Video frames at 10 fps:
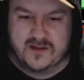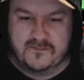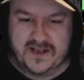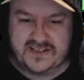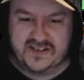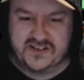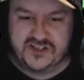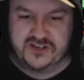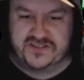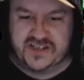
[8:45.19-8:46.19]
and passing and
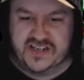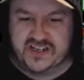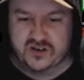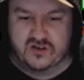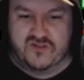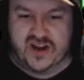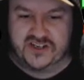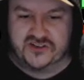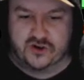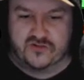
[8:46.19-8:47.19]
shooting, you can long
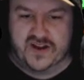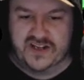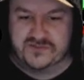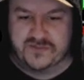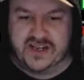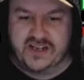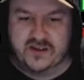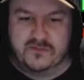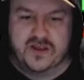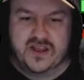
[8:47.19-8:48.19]
range, short range,
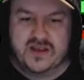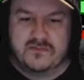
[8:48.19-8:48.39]
medium.